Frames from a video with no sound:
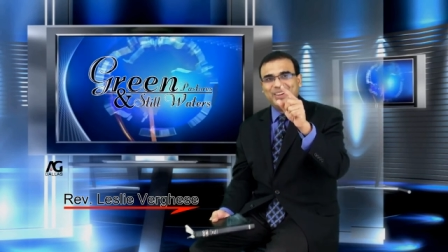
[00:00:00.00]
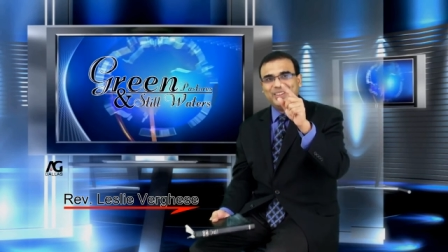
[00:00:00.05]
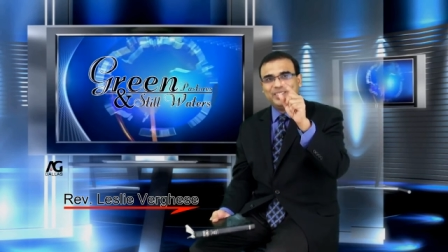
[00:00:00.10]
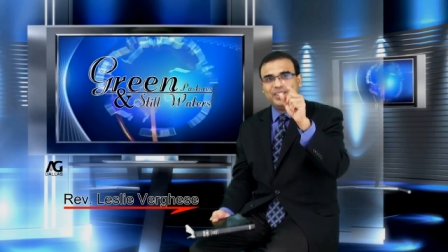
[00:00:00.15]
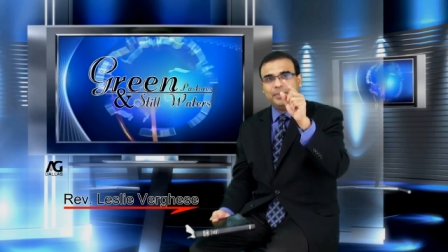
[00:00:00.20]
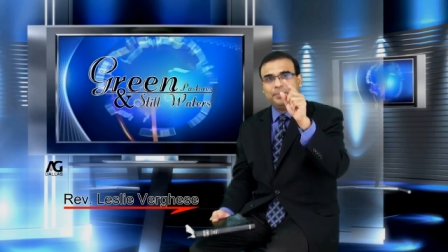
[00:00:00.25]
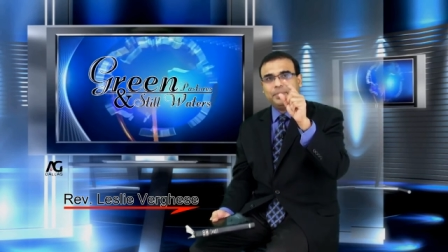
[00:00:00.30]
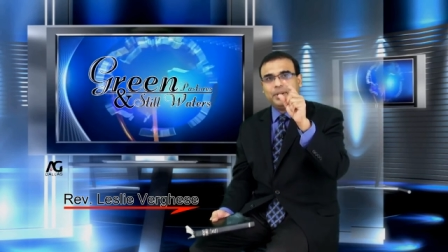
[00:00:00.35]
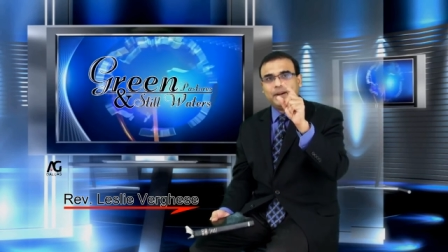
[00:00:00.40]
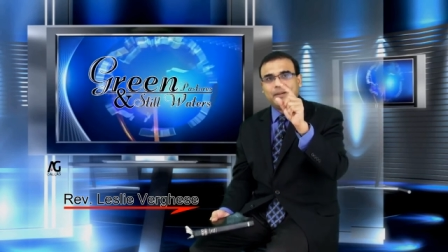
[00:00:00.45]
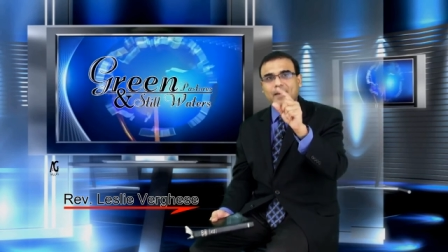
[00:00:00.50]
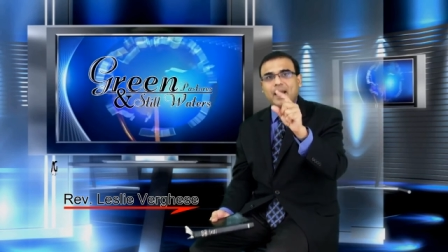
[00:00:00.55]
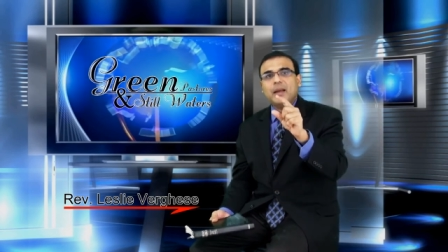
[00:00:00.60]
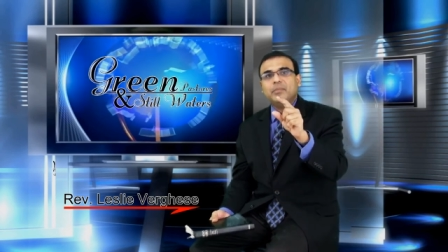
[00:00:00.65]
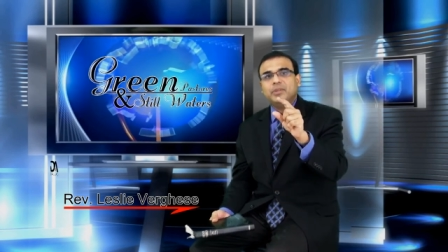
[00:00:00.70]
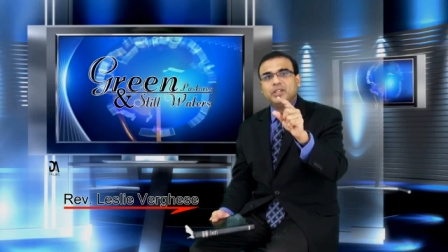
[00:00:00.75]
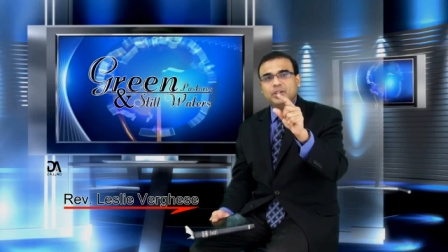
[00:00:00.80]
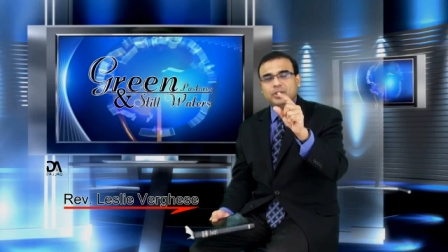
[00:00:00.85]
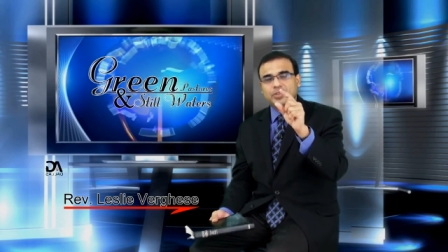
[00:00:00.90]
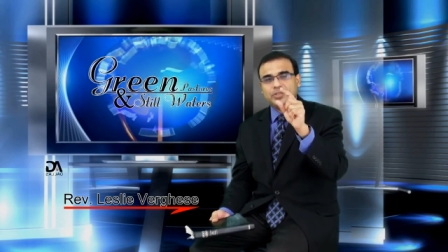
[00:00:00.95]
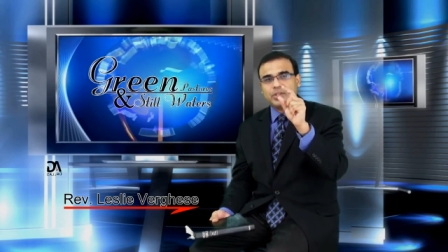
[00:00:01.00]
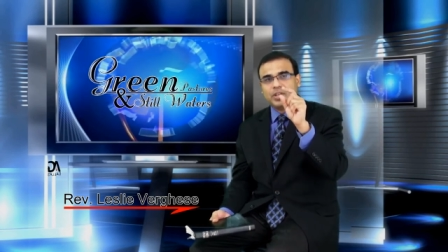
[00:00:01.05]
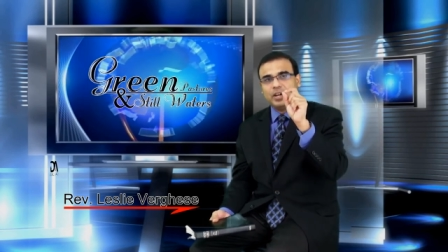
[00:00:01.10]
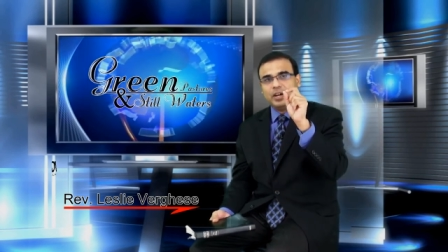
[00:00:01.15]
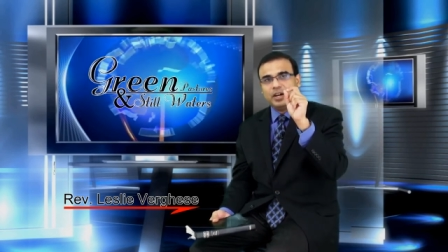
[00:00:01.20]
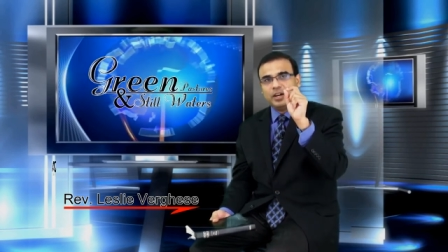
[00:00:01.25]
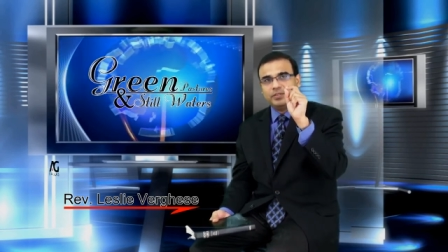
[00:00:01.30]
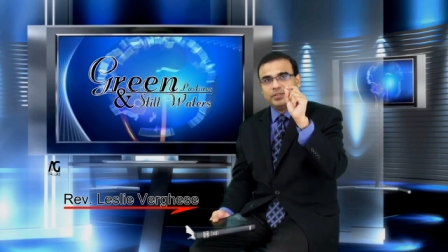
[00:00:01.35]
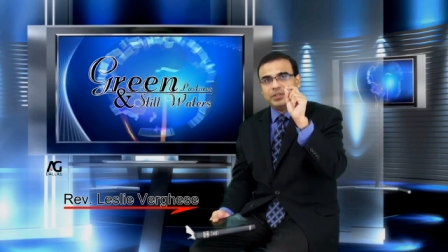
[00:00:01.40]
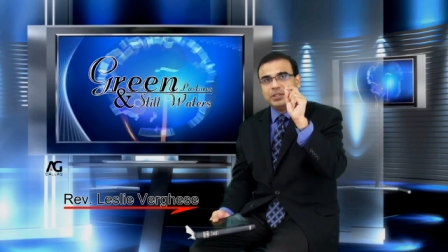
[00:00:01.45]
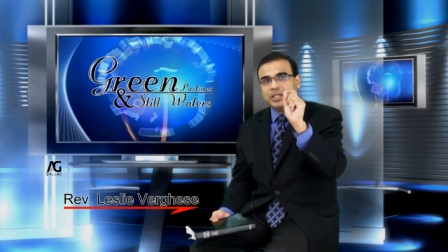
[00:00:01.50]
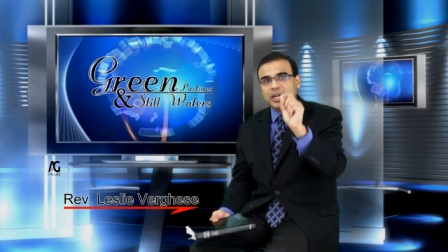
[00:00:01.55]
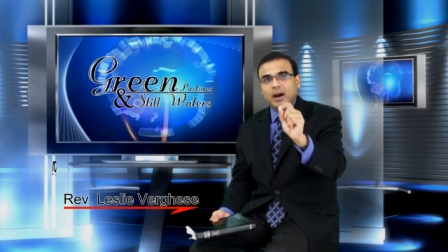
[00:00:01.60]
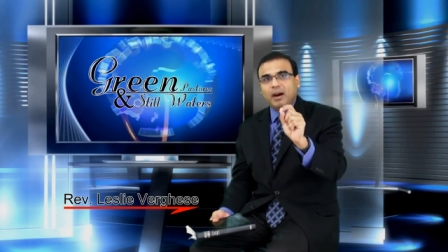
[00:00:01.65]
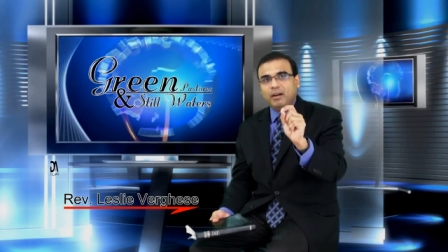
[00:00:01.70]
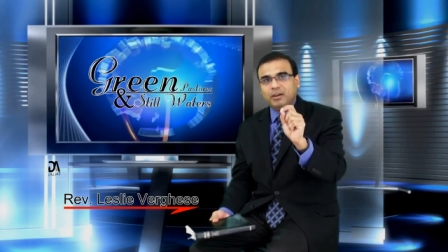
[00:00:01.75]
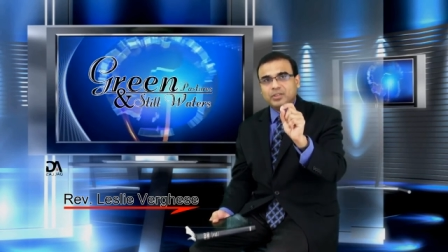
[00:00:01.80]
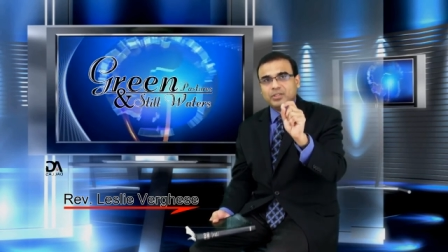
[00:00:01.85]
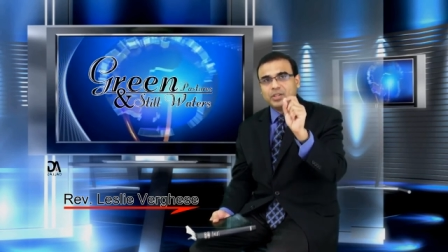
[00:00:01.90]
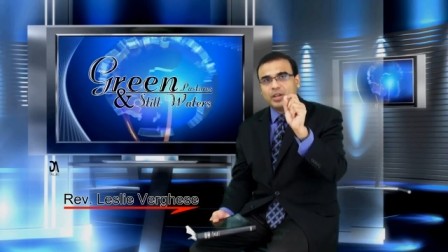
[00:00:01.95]
the parameters of
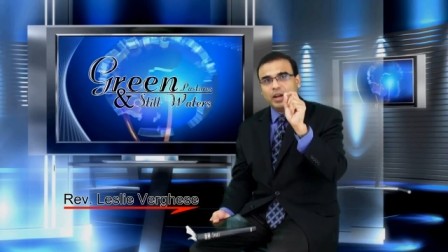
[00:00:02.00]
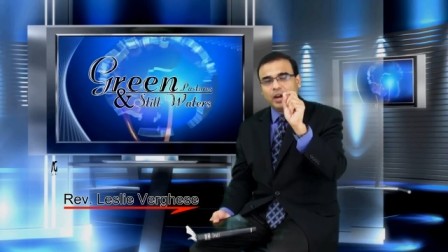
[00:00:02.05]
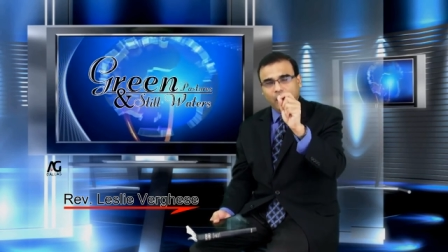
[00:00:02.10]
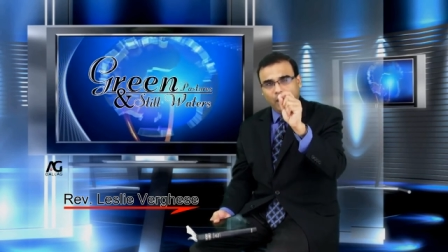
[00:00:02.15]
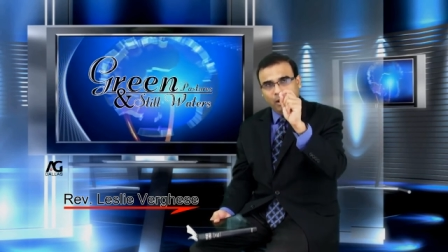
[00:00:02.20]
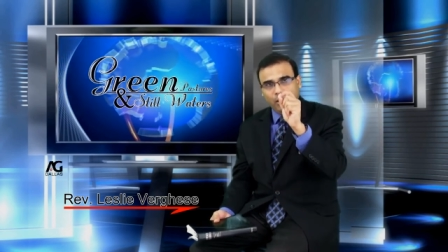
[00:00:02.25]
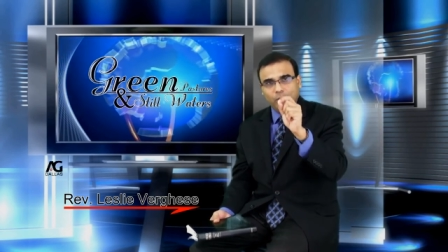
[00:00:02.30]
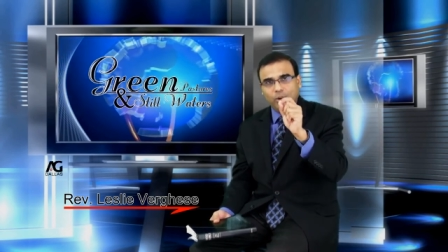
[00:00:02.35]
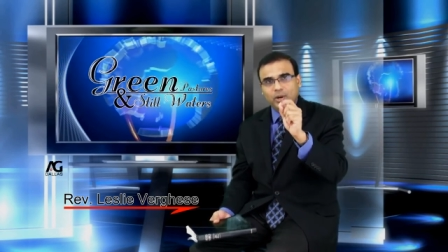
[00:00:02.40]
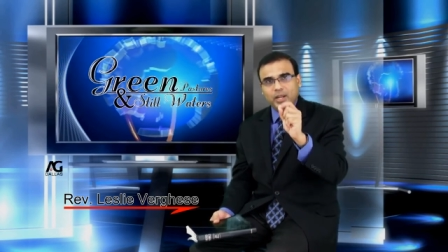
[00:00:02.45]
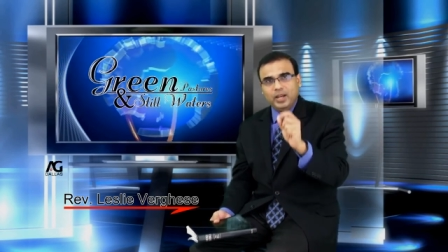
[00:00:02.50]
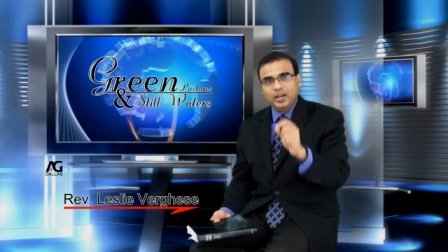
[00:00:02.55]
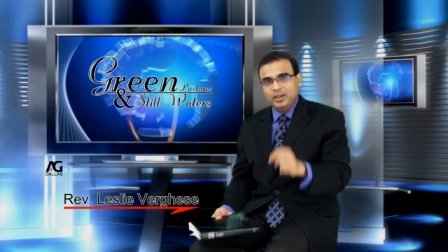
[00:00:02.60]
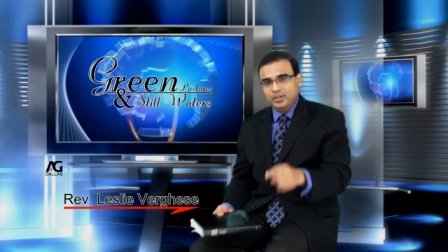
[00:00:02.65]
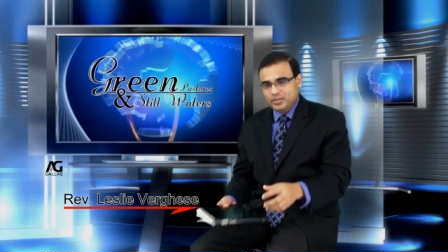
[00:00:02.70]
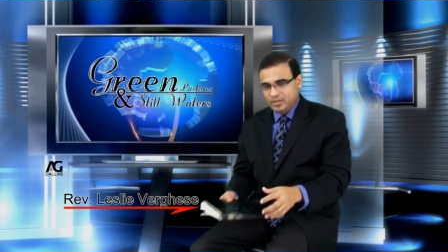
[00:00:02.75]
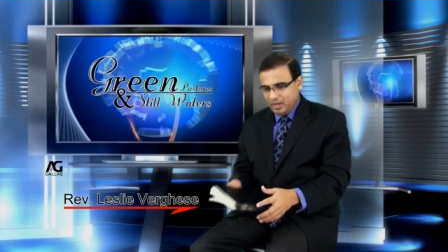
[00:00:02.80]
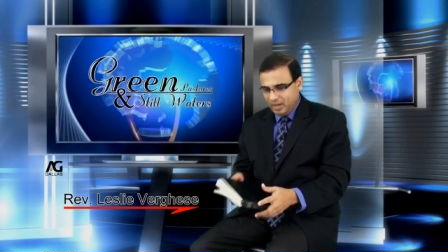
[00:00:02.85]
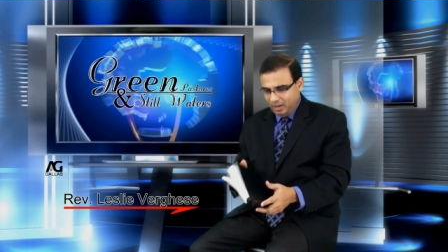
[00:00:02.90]
God's holiness